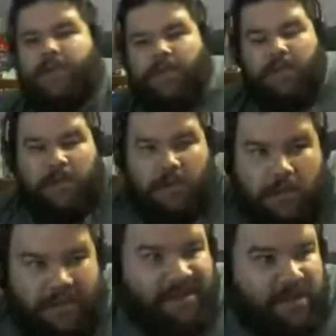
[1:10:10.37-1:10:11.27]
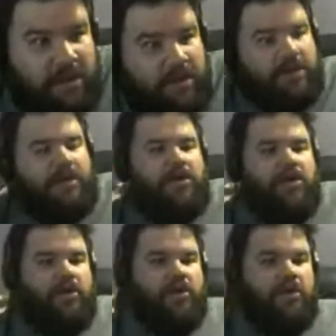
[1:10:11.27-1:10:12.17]
the way,
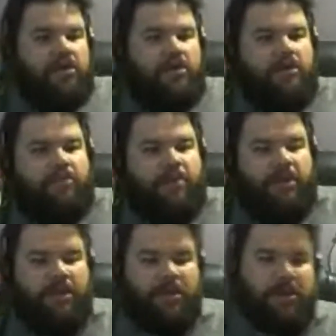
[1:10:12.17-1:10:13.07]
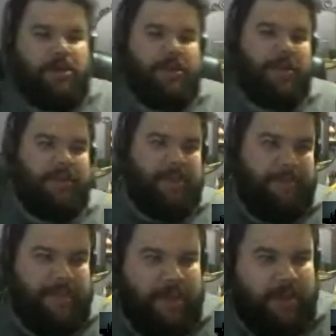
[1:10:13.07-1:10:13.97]
our good buddy Le
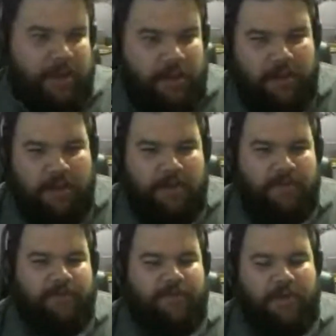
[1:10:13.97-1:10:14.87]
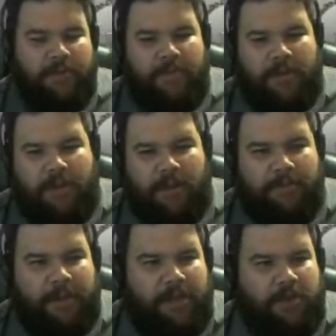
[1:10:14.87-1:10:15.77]
Batman from
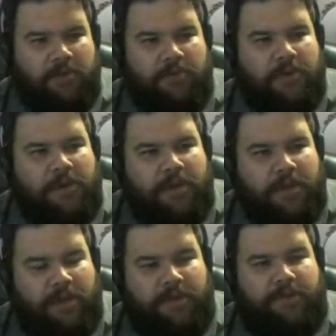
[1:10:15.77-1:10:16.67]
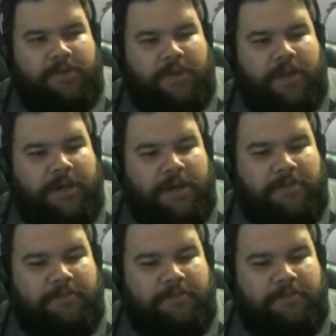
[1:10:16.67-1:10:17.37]
Le Bayou is